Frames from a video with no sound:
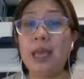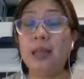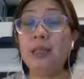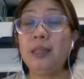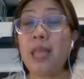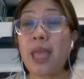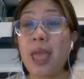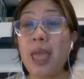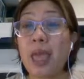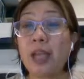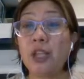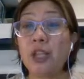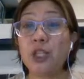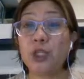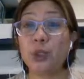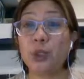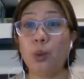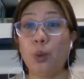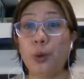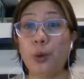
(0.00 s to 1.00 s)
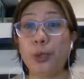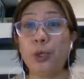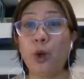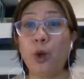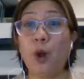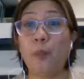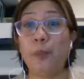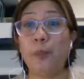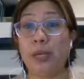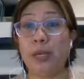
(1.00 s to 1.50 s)
the XOR
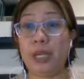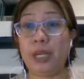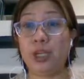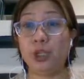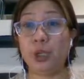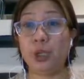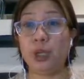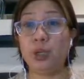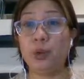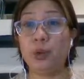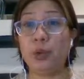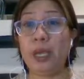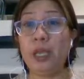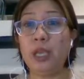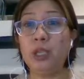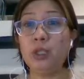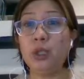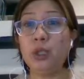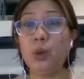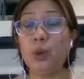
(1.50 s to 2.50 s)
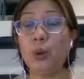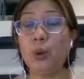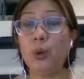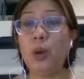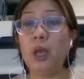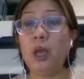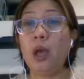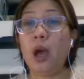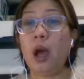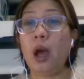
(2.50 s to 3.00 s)
operation. Okay, so
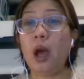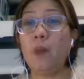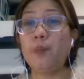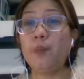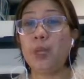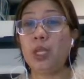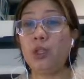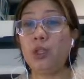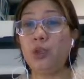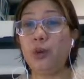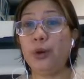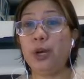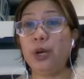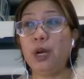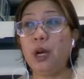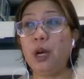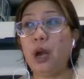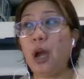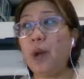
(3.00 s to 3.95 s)
in your